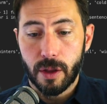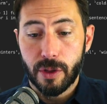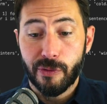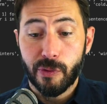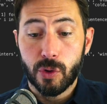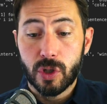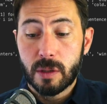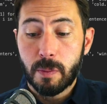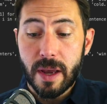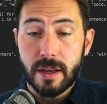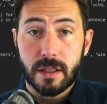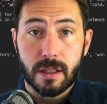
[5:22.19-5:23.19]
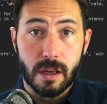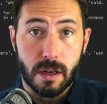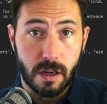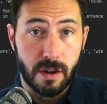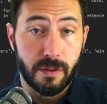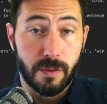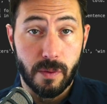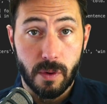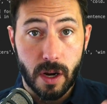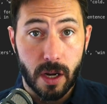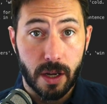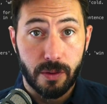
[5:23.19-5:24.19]
the full space of
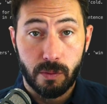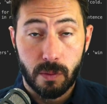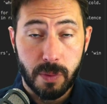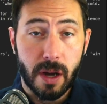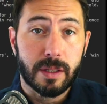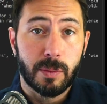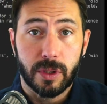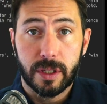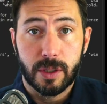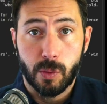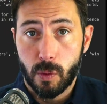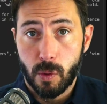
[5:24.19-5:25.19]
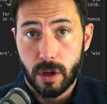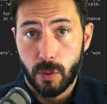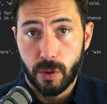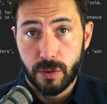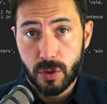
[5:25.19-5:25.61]
uh, possibilities that we're working with.